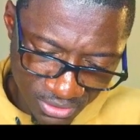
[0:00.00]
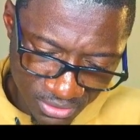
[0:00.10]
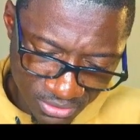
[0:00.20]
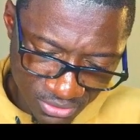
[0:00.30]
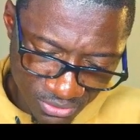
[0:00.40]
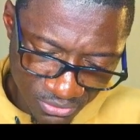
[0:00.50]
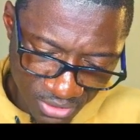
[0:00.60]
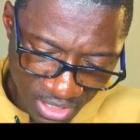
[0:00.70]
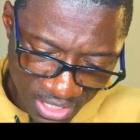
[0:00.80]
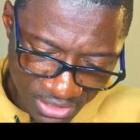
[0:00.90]
So
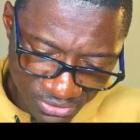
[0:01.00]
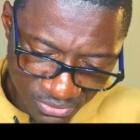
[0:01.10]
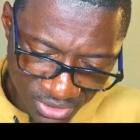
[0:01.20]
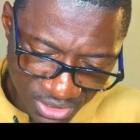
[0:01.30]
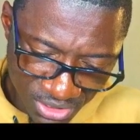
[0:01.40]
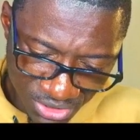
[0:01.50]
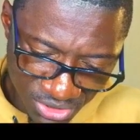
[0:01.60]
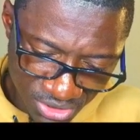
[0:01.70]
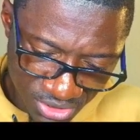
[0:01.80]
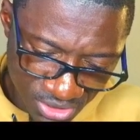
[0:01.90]
as you
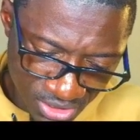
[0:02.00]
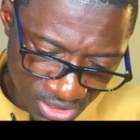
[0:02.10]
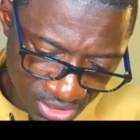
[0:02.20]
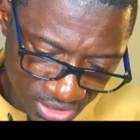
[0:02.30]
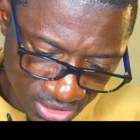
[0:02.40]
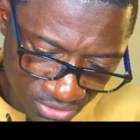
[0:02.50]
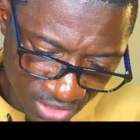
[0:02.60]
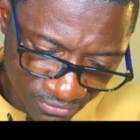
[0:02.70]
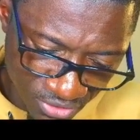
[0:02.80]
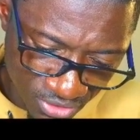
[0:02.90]
age, here you
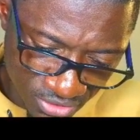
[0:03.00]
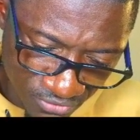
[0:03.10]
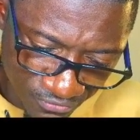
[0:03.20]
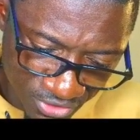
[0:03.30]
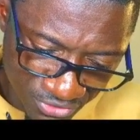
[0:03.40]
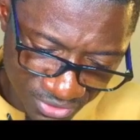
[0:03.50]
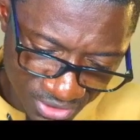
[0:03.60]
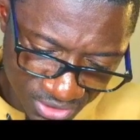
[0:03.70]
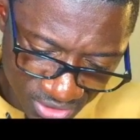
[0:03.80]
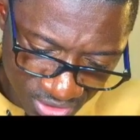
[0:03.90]
have the cost of
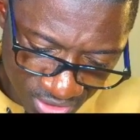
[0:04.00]
insurance